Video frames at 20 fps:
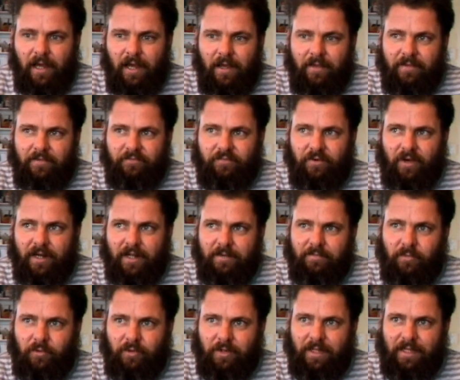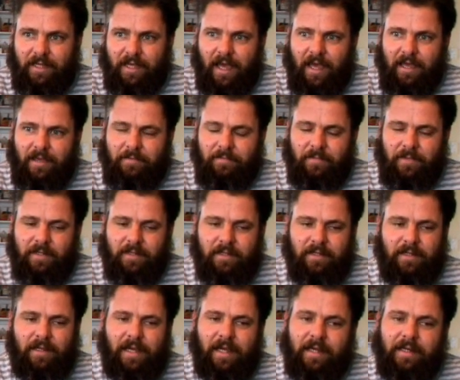And then Friday morning came,
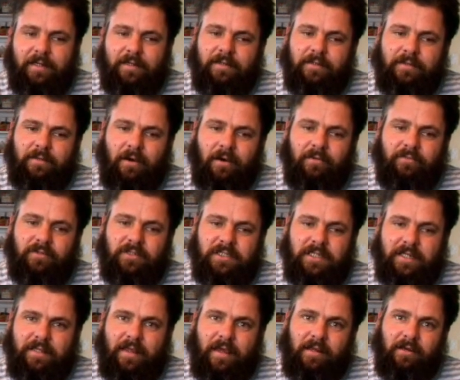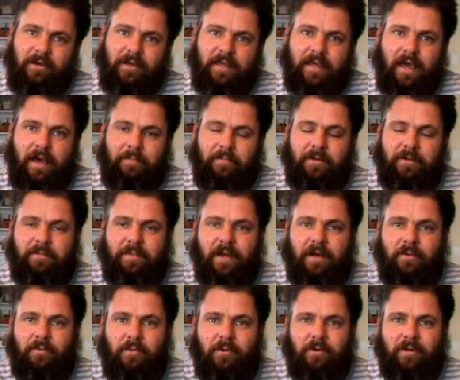and obviously they light you up and
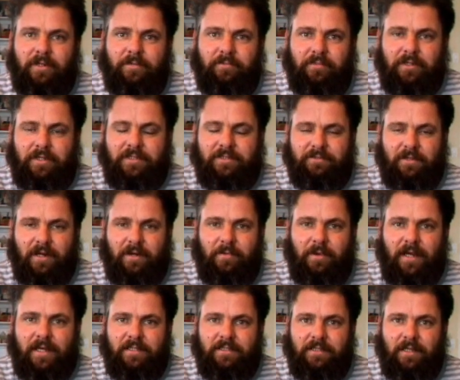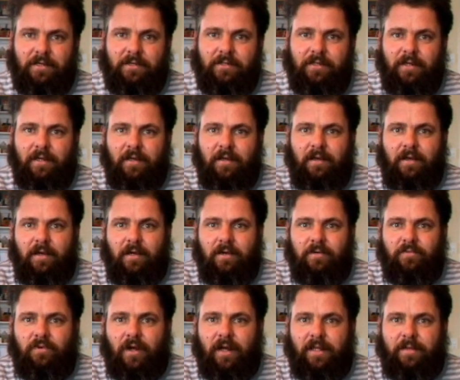about walking pretty straight away. So
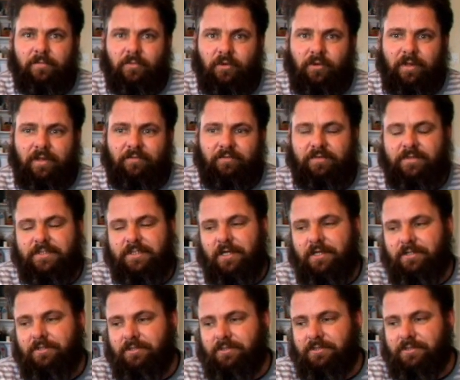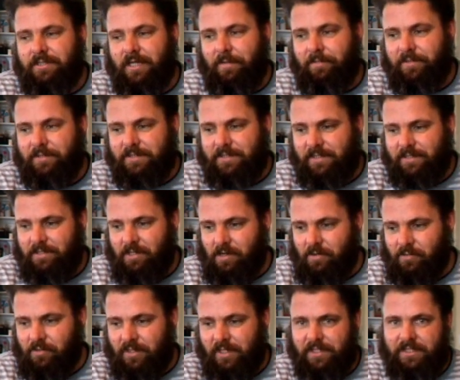Friday morning physio turns up and says, "Oh,
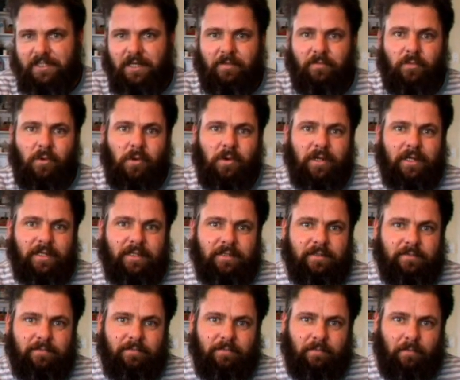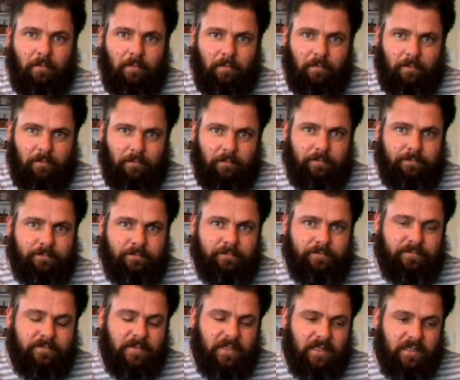we'll get you up walking."
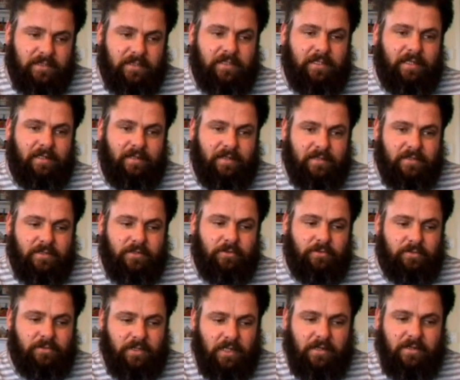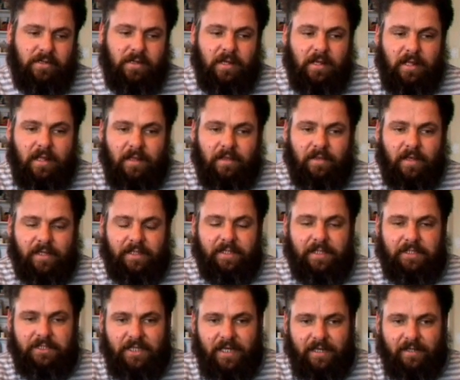I said, "Yeah, that's cool." So they
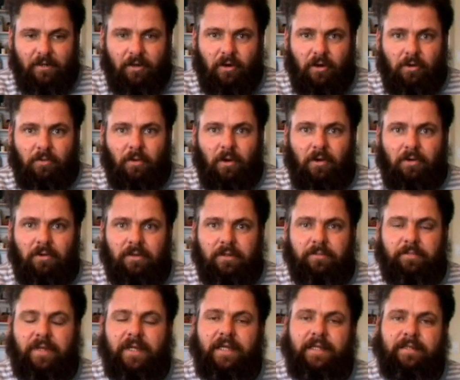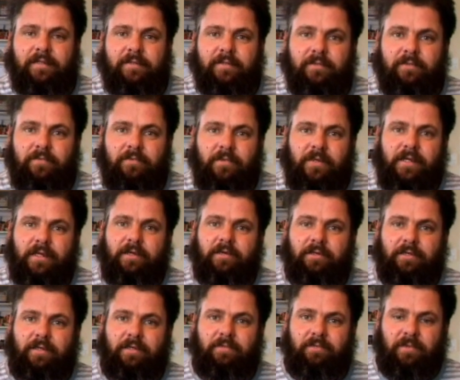teach you how to log roll in the bed, where you
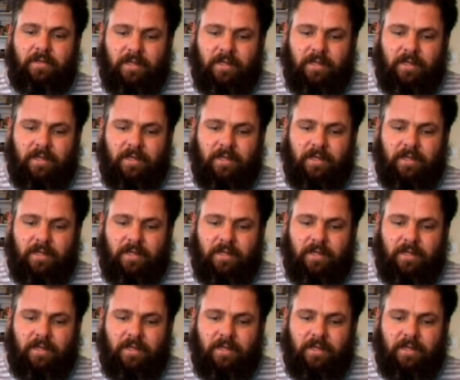gotta